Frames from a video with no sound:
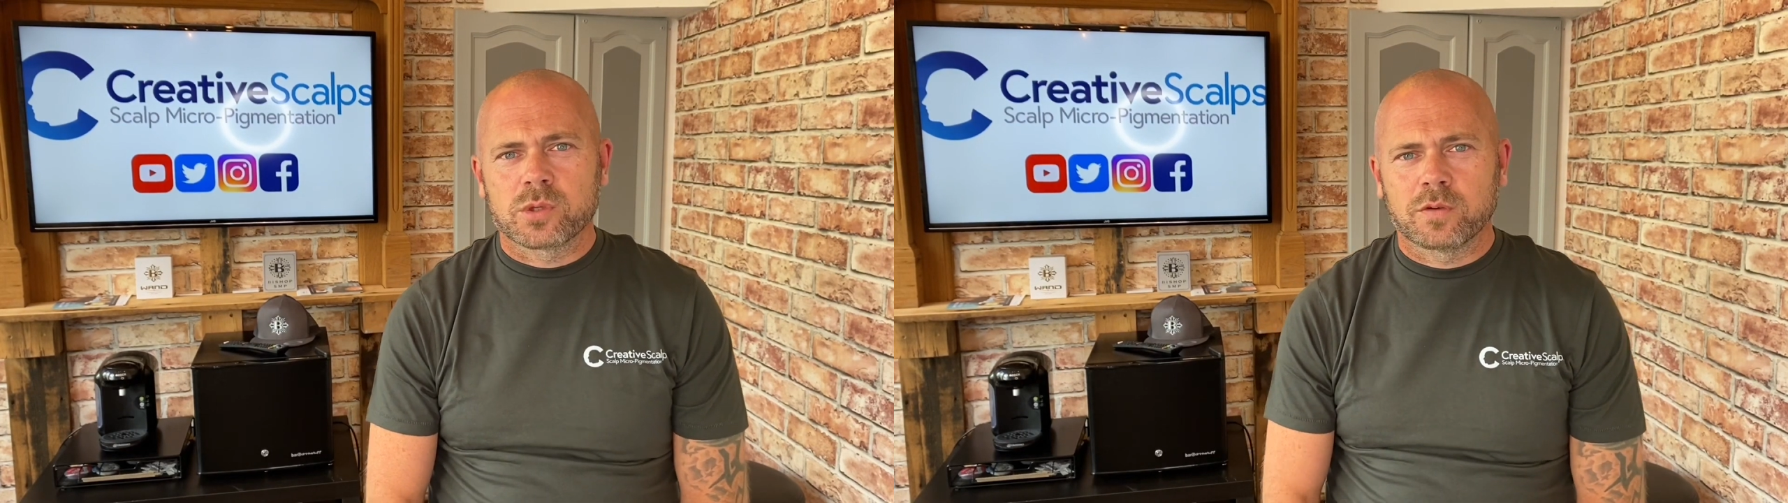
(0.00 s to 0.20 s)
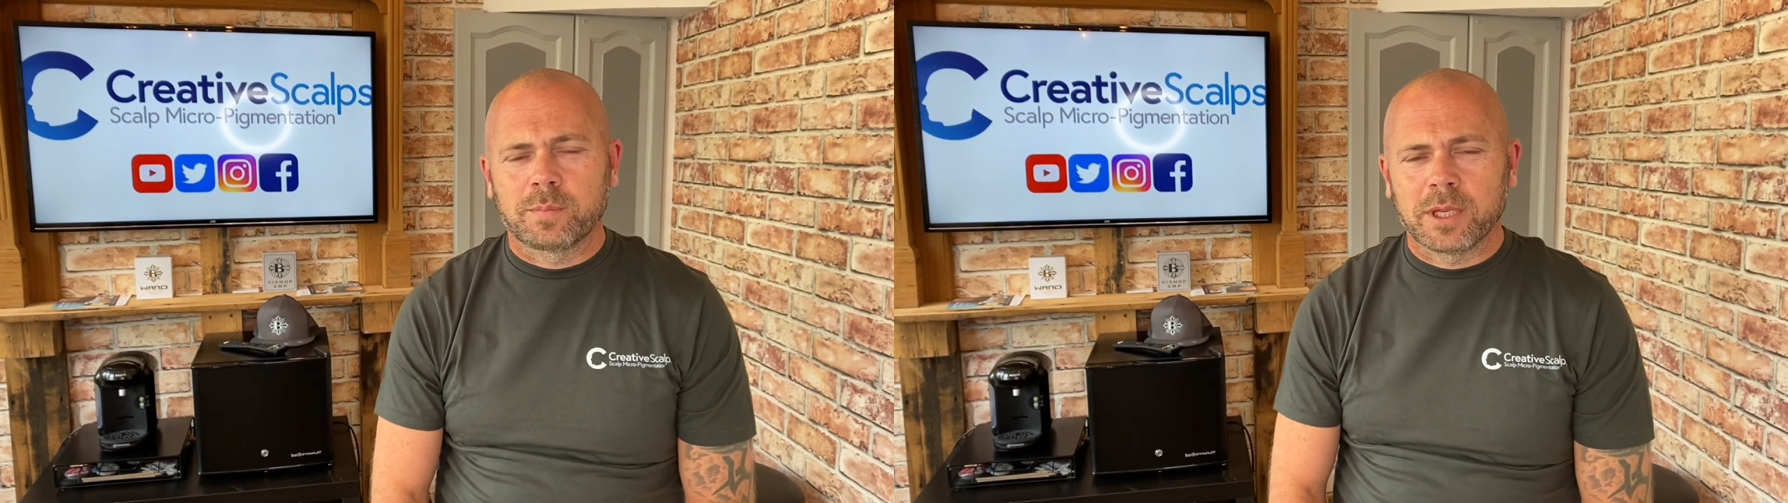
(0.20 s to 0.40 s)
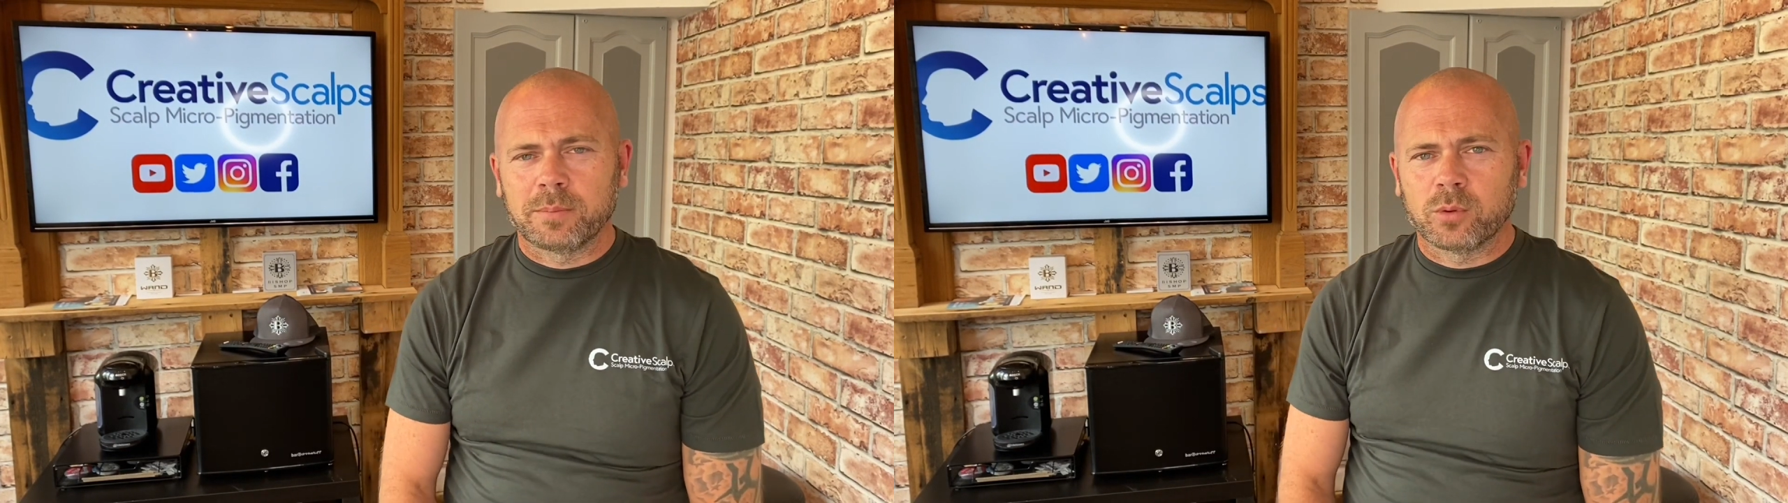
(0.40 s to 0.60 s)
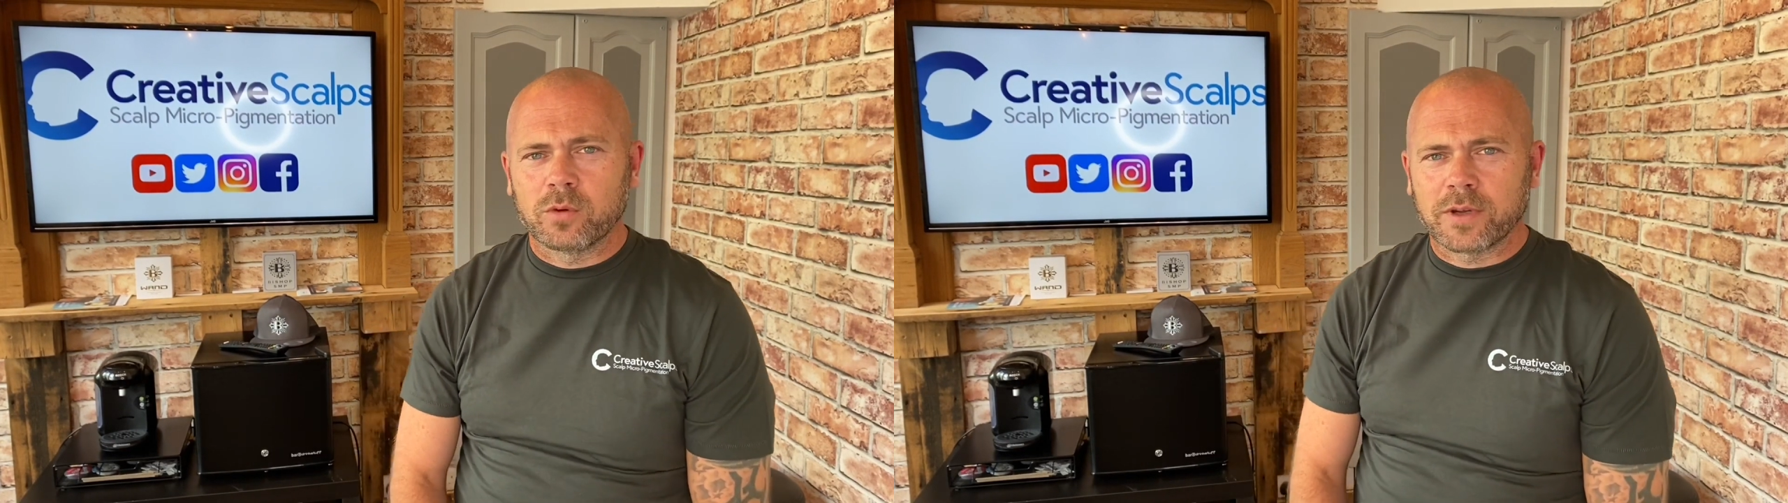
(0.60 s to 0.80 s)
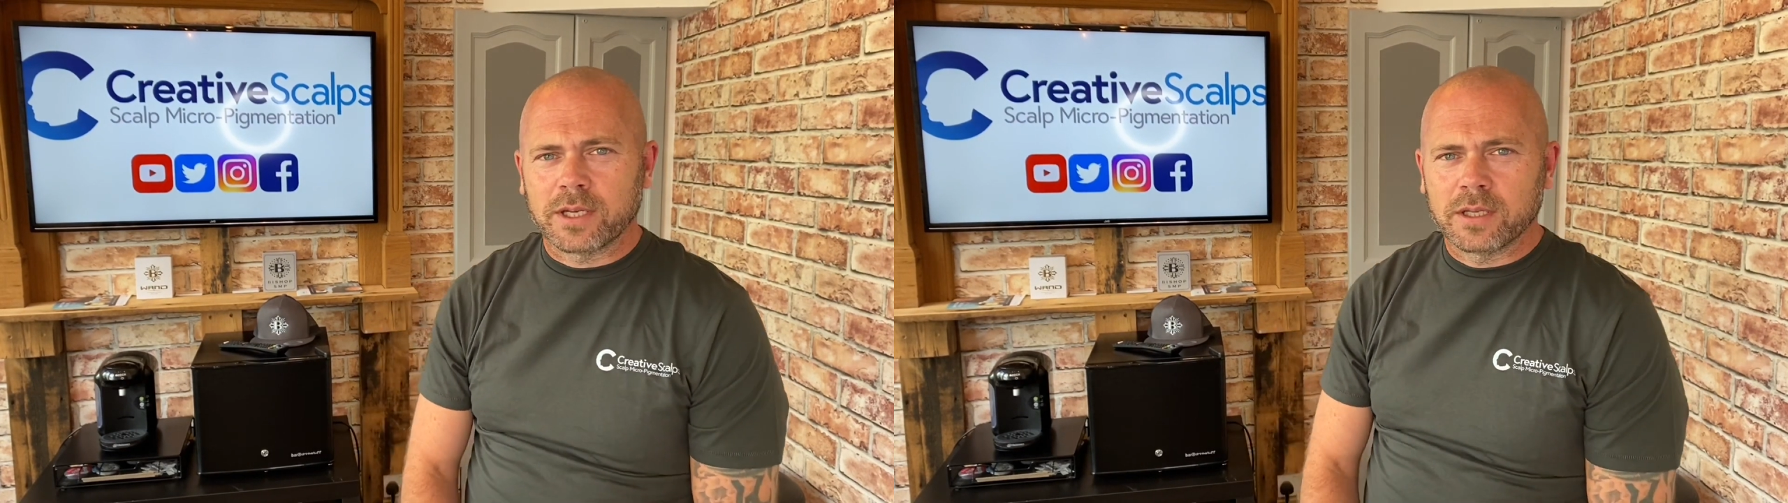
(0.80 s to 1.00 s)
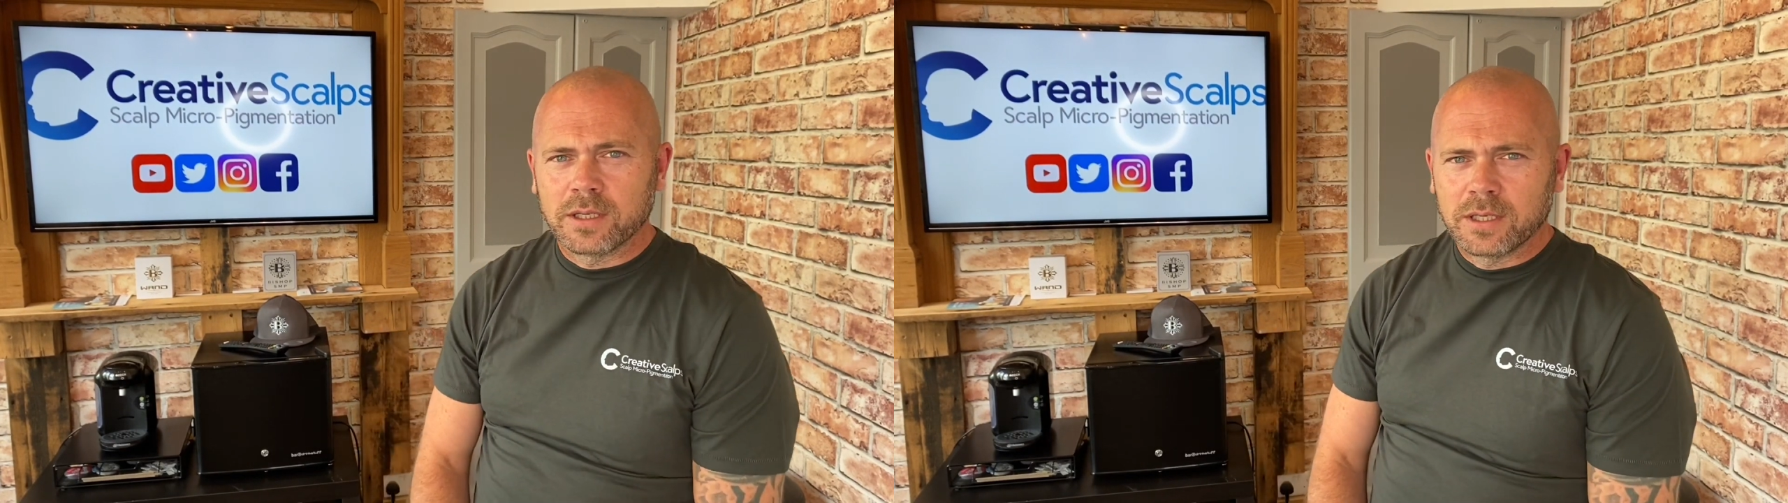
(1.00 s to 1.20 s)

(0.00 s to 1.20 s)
of people who've had